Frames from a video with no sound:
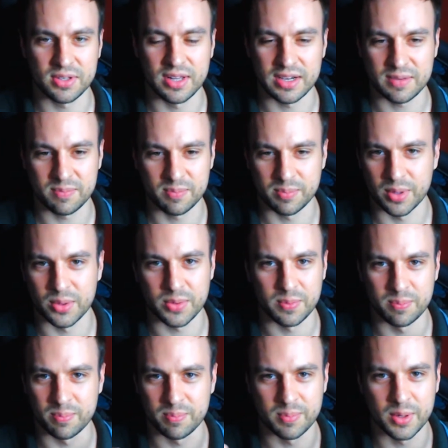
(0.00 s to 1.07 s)
Like both
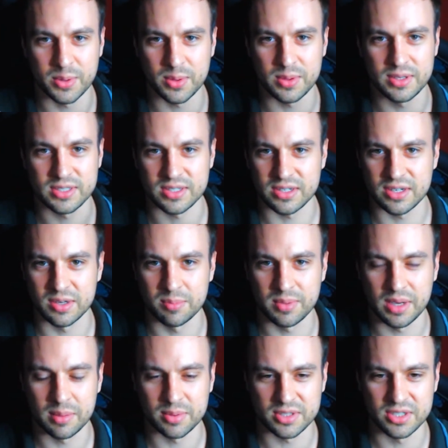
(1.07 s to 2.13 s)
of these are going to
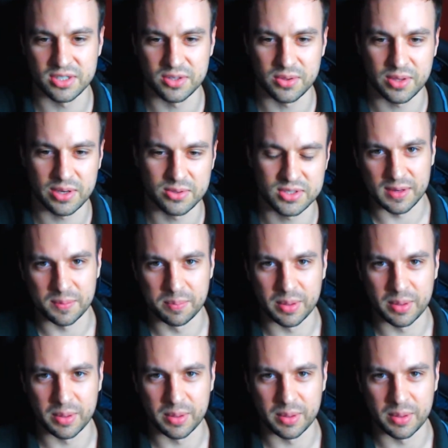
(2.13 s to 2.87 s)
be able to do those.